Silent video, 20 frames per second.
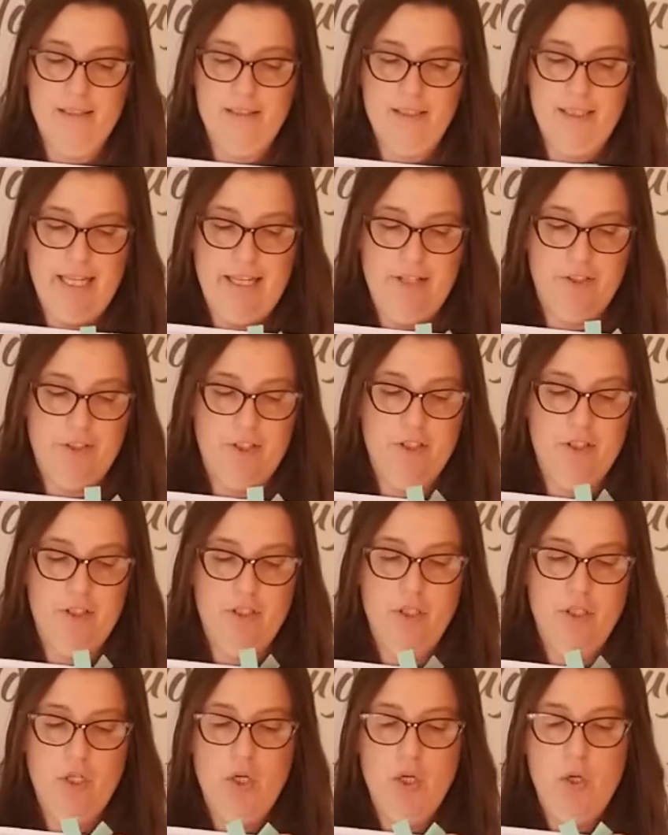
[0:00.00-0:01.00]
the letter
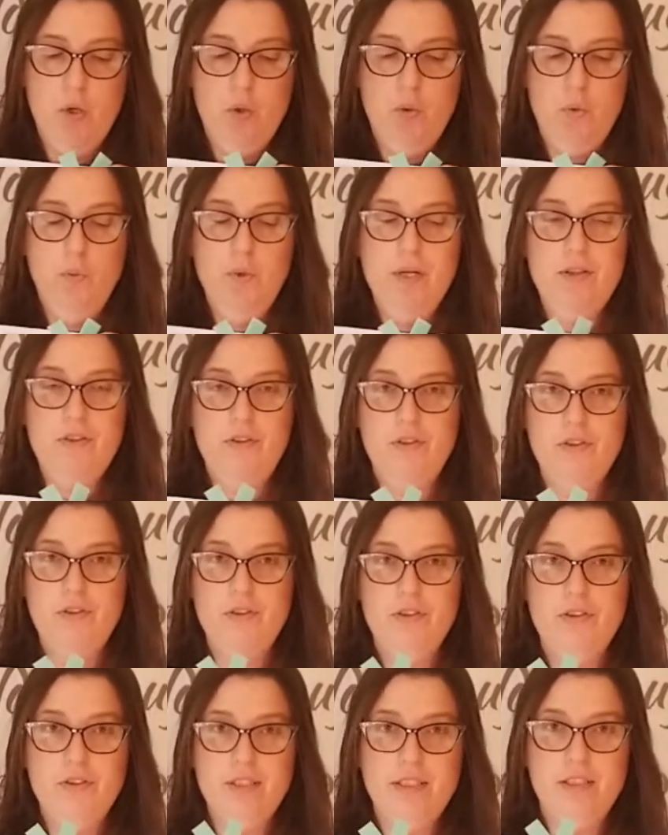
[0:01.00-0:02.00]
with
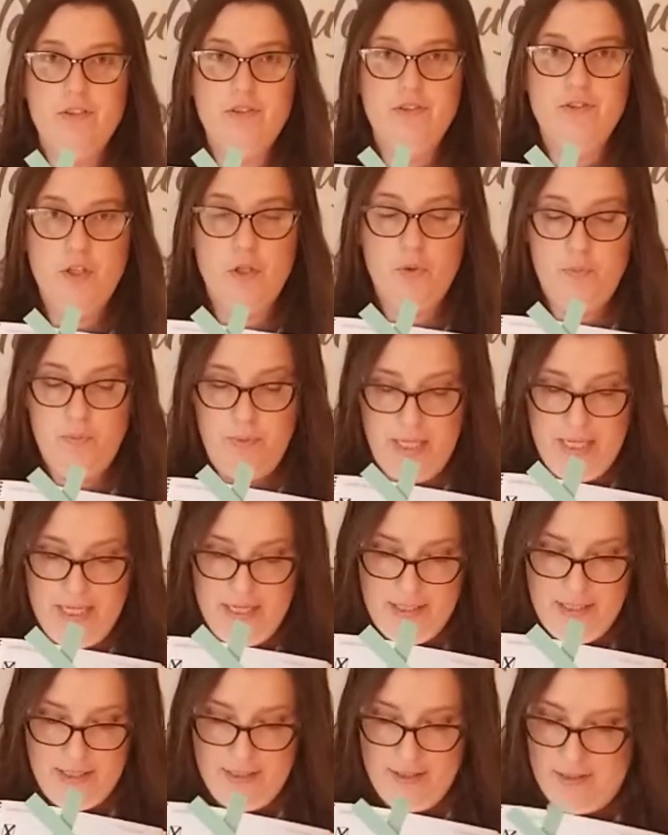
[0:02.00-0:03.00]
their little foam
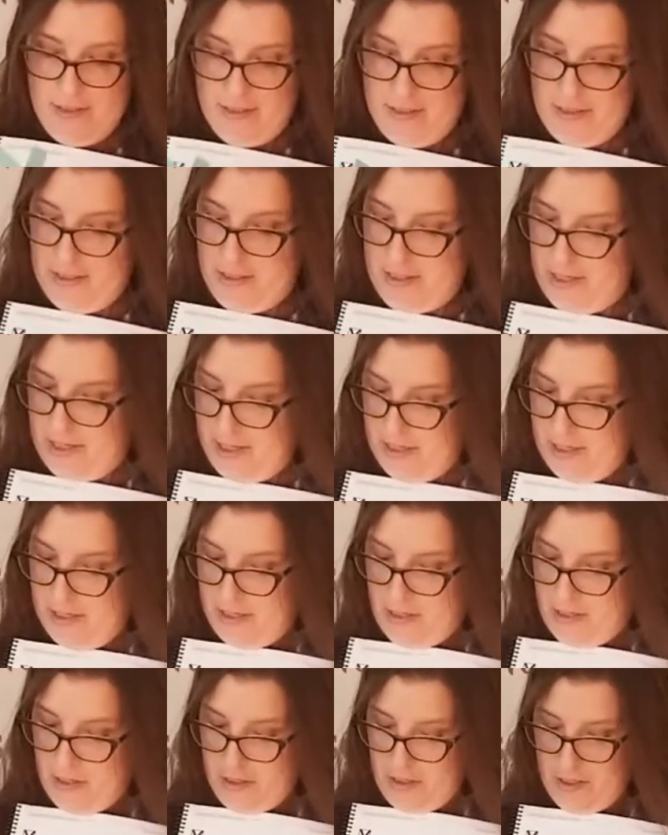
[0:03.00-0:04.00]
pieces.
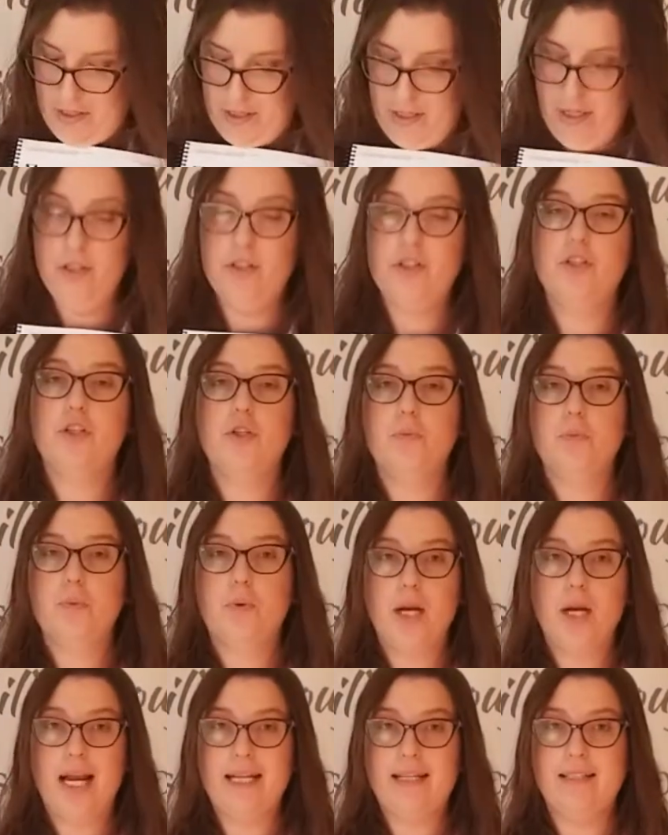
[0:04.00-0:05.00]
So you
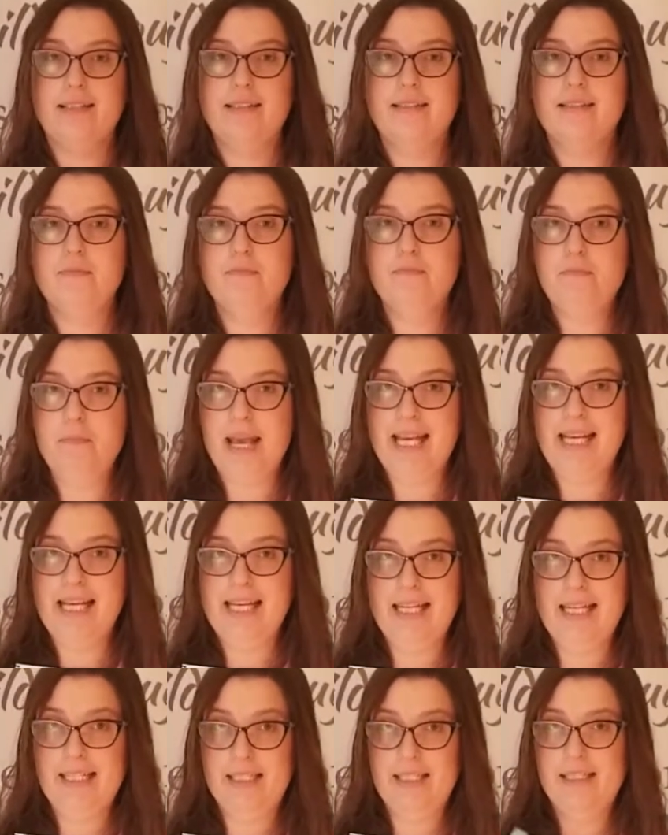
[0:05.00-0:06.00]
practice
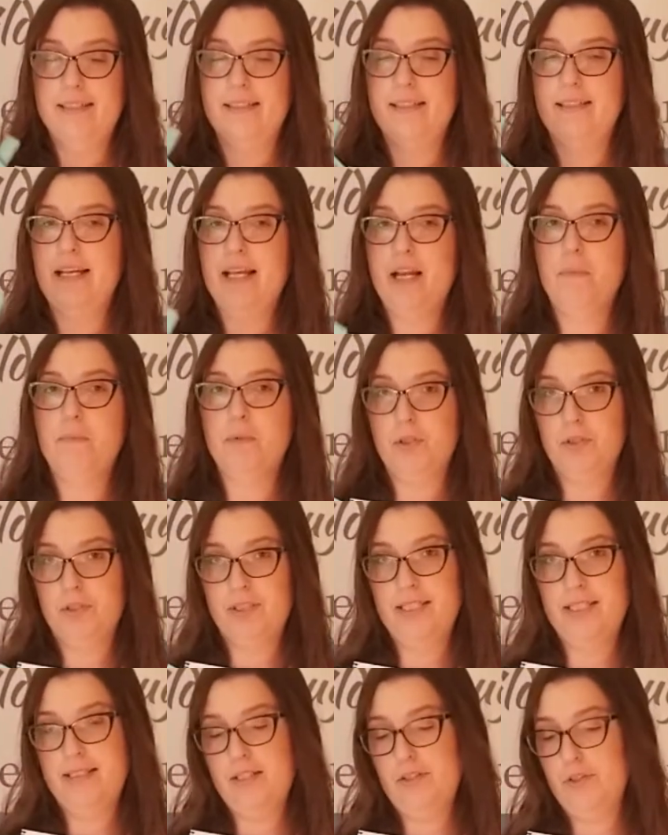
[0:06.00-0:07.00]
making it in a
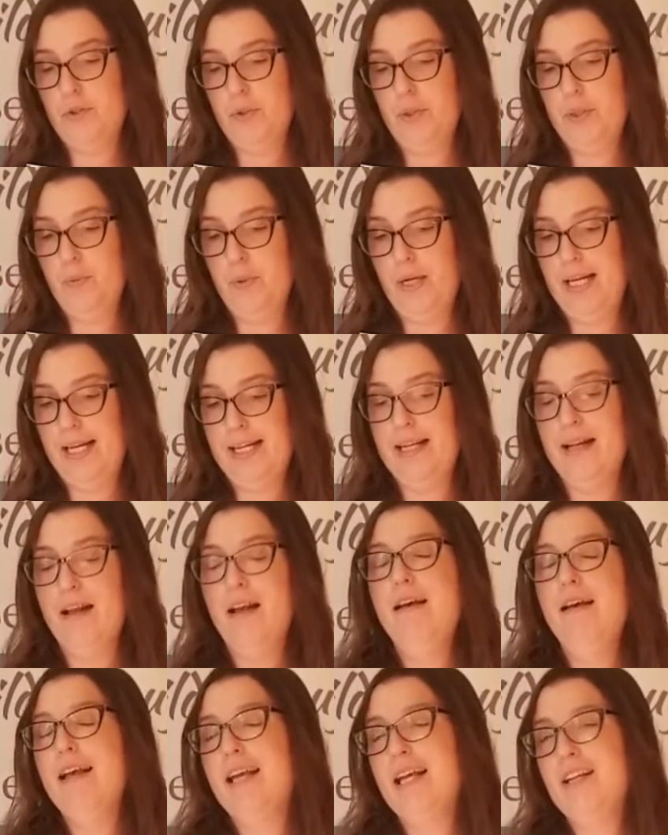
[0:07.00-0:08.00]
multisensory way.
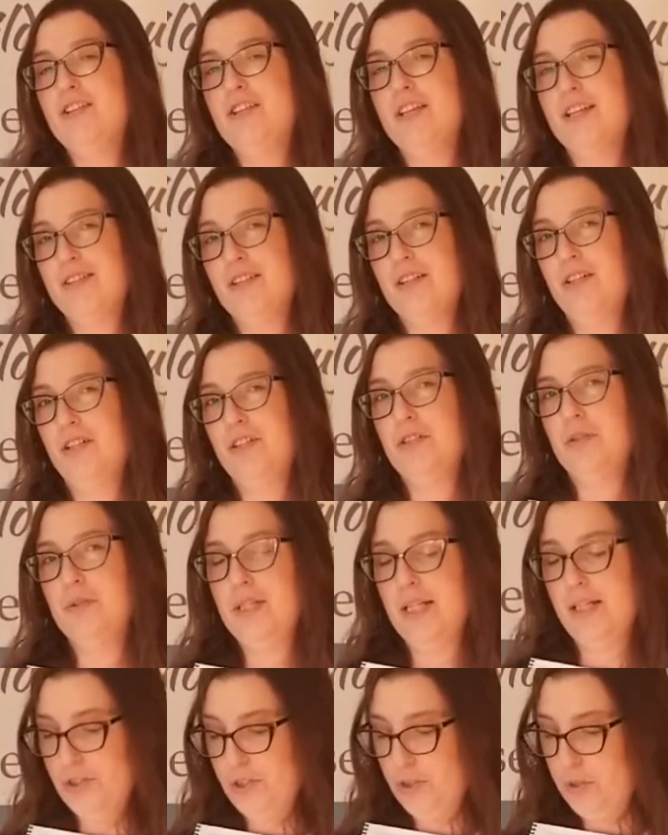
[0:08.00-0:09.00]
Each lesson also
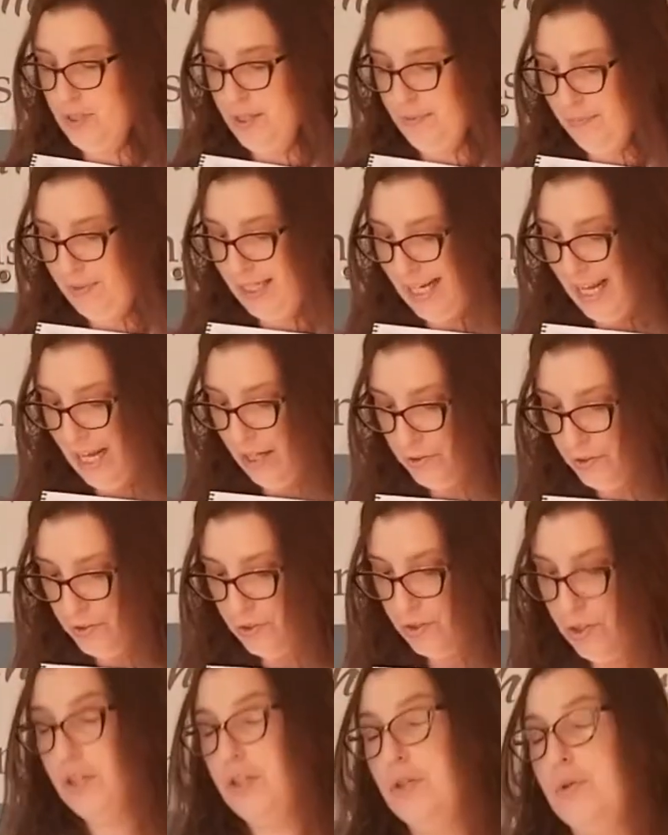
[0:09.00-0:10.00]
tells you something else
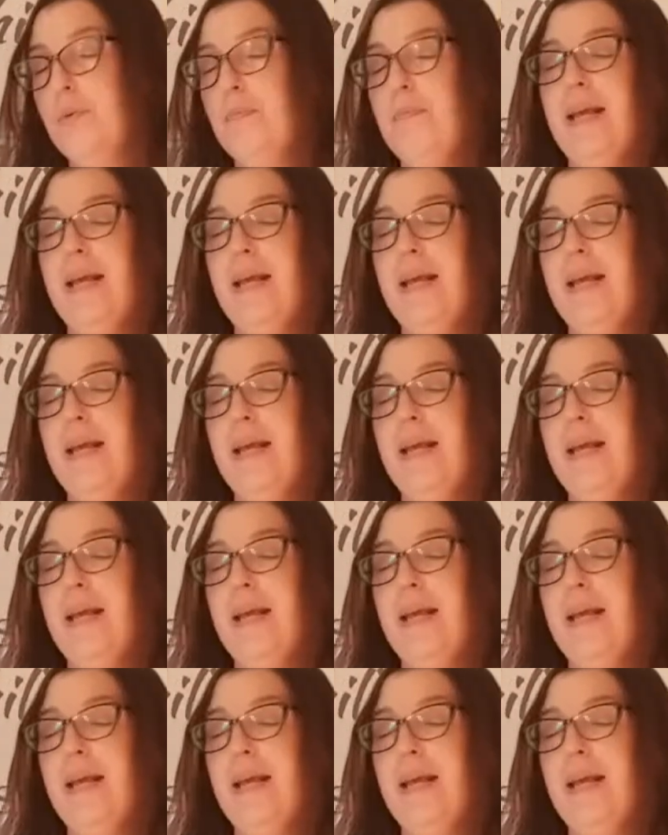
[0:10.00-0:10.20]
to do to